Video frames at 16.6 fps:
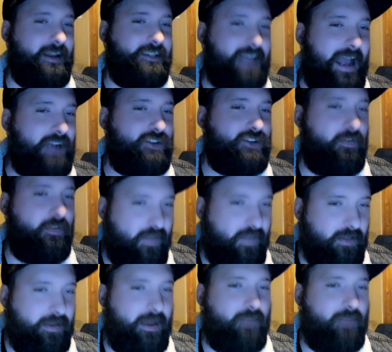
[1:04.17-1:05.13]
actually
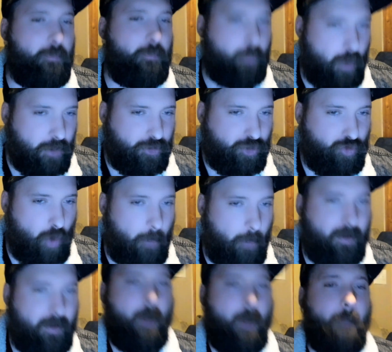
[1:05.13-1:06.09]
filling in for Braun
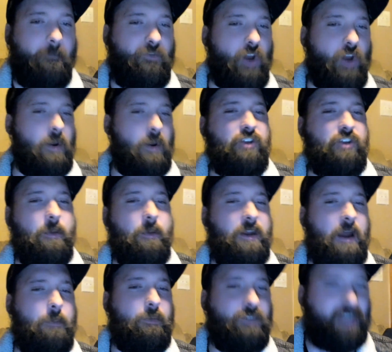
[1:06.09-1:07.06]
Strowman during
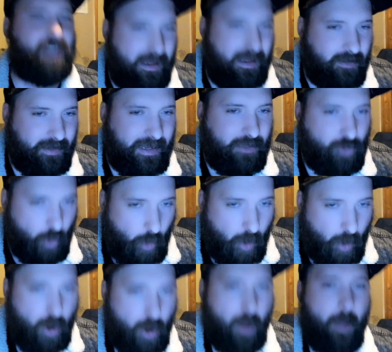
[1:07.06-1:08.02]
WWE's holiday
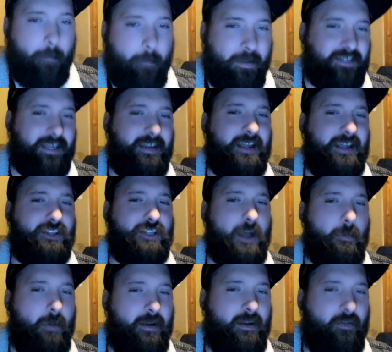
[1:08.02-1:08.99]
tour because they need
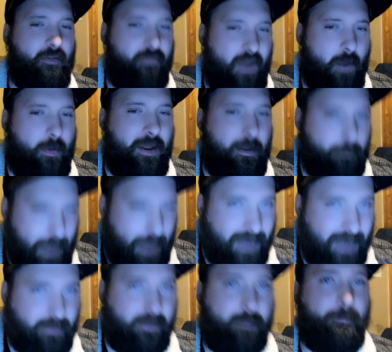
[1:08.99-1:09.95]
someone very
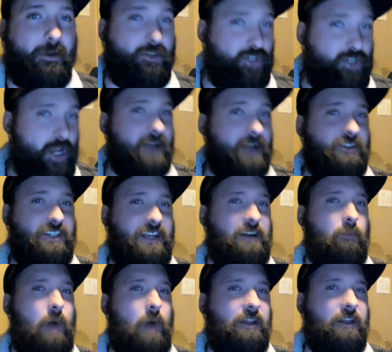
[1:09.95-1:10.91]
badly. But John
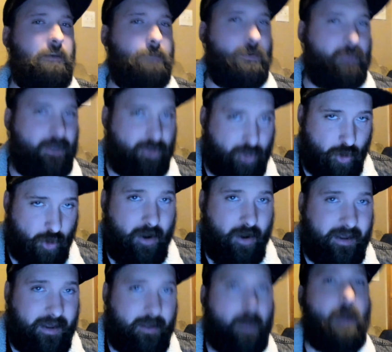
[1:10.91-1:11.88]
Cena, while he'll be
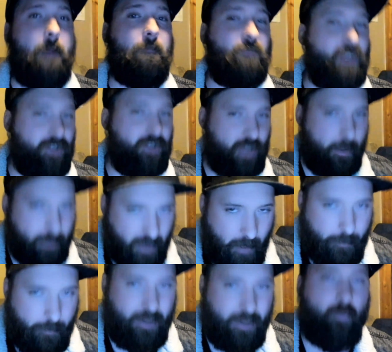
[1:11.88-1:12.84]
returning to
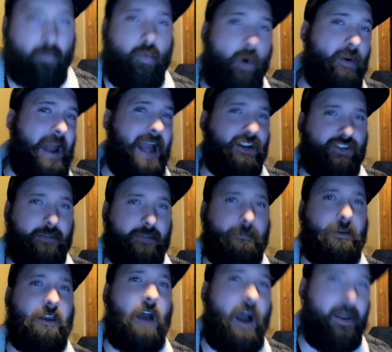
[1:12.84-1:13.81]
WWE, won't actually
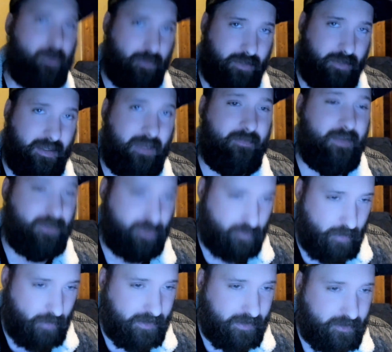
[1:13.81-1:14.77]
be on your TV
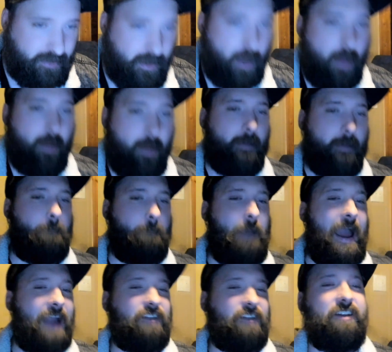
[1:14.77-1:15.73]
screens.
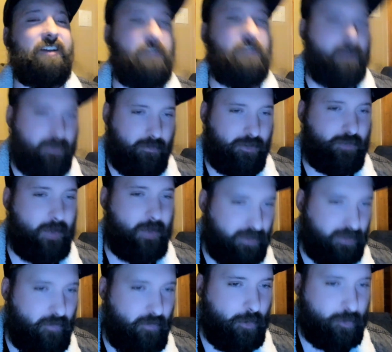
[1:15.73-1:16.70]
Back to the news,
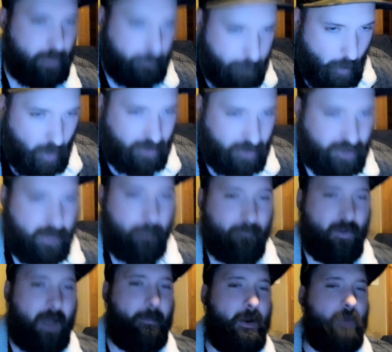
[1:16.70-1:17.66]
WrestleVotes reports.
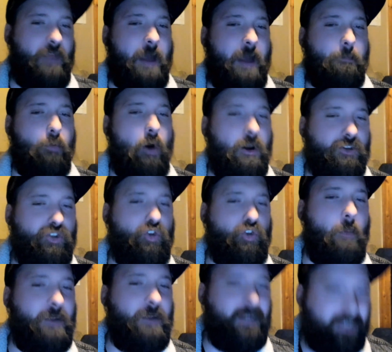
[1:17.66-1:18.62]
I'm hearing that Braun
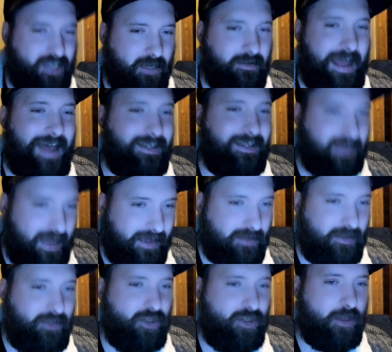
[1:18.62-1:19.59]
Strowman is still not
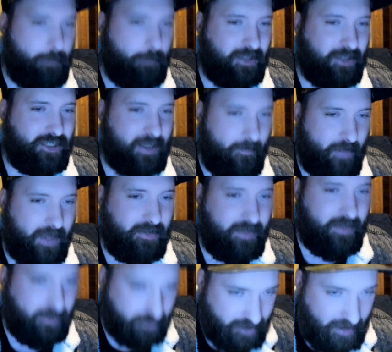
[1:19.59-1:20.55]
likely to compete Sunday at
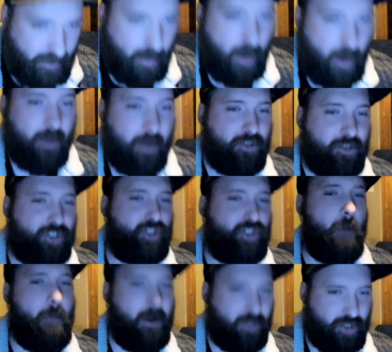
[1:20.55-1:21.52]
TLC.
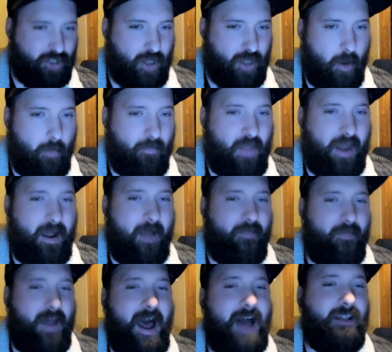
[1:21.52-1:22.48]
So much so that
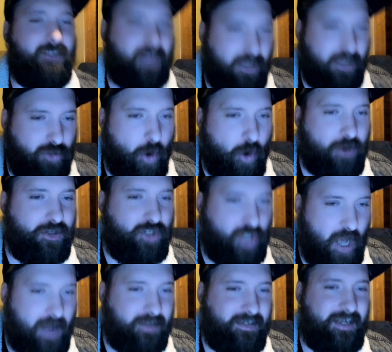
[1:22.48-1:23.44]
on the holiday tours,
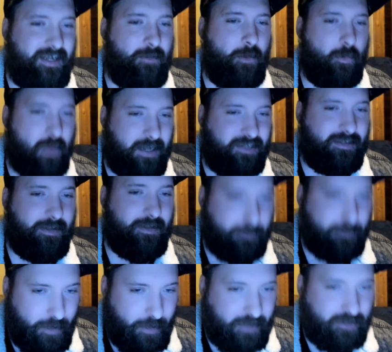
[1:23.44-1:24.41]
John Cena will wrestle in
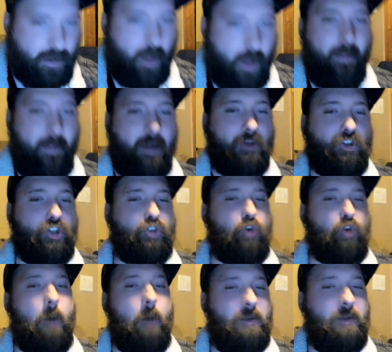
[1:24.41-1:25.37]
his place.
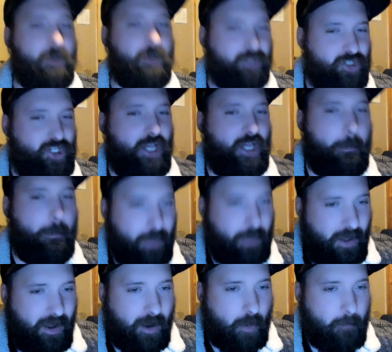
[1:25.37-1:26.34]
Strowman will still
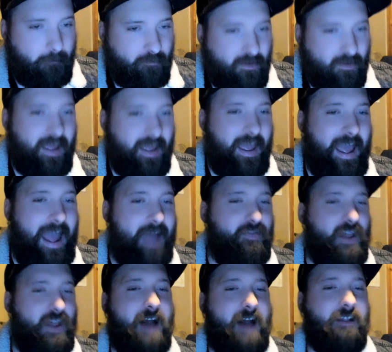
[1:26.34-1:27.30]
appear at
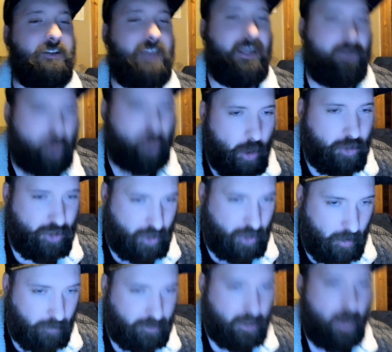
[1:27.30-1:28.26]
the holiday tour
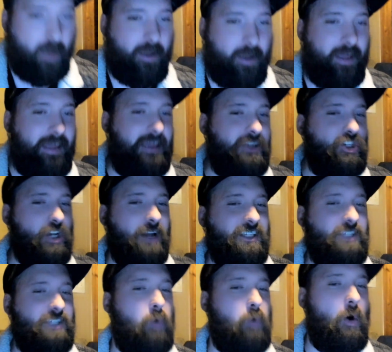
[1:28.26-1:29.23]
shows. He
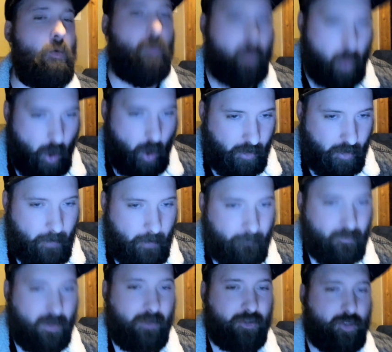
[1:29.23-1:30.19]
just won't work.
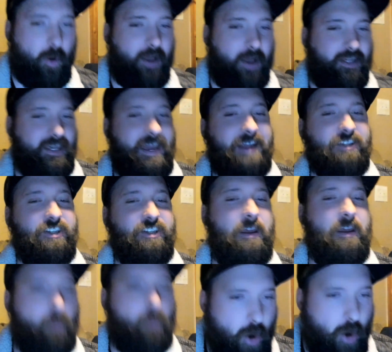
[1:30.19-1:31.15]
So I can't see
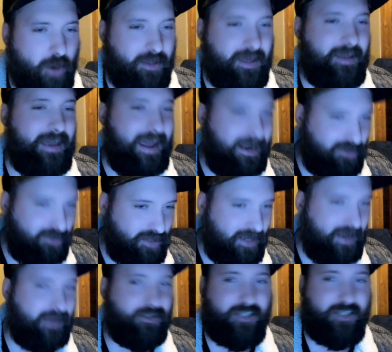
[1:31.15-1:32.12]
him working a
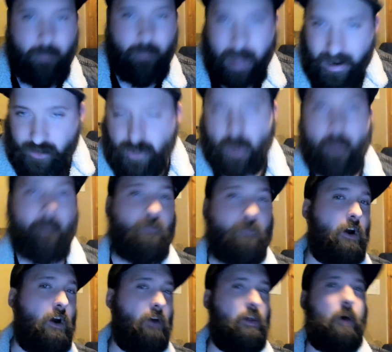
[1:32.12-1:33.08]
TLC match.
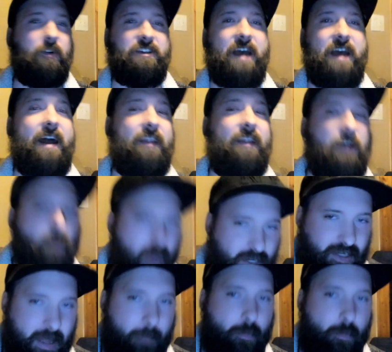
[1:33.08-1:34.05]
Although it's not out of the
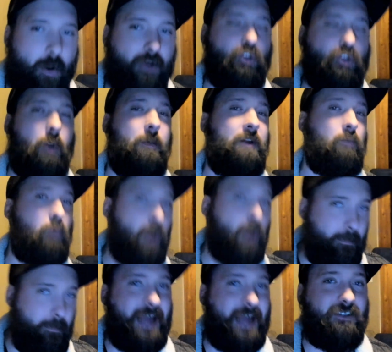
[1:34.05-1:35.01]
question that Braun Strowman
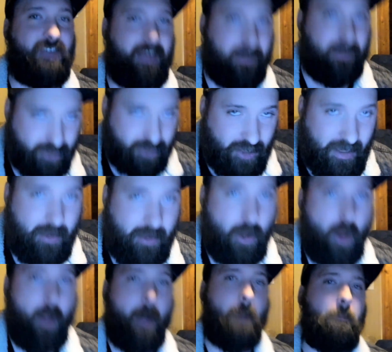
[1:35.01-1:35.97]
will be at TLC,
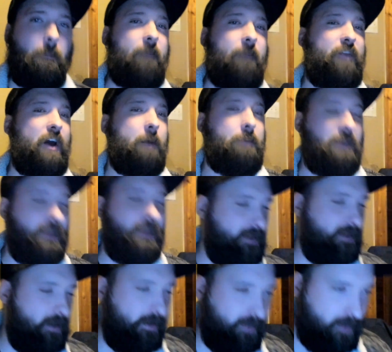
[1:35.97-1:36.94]
but there'll be
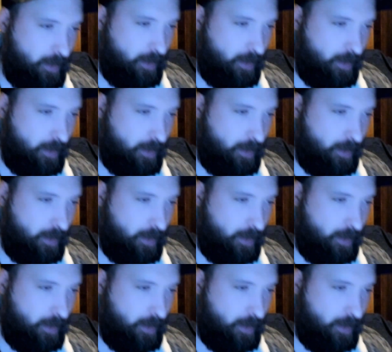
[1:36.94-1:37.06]
either, you know,